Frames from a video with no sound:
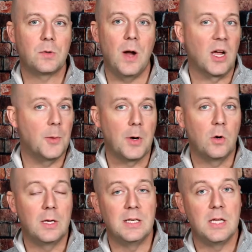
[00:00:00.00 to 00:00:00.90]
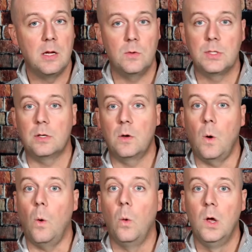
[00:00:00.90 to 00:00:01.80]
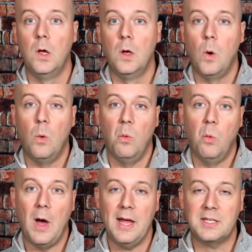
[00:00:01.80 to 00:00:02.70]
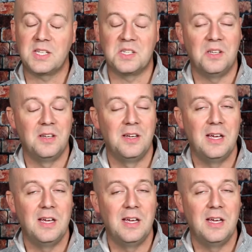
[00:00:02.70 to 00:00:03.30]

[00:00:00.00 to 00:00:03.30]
Cracker Barrel continues to go west.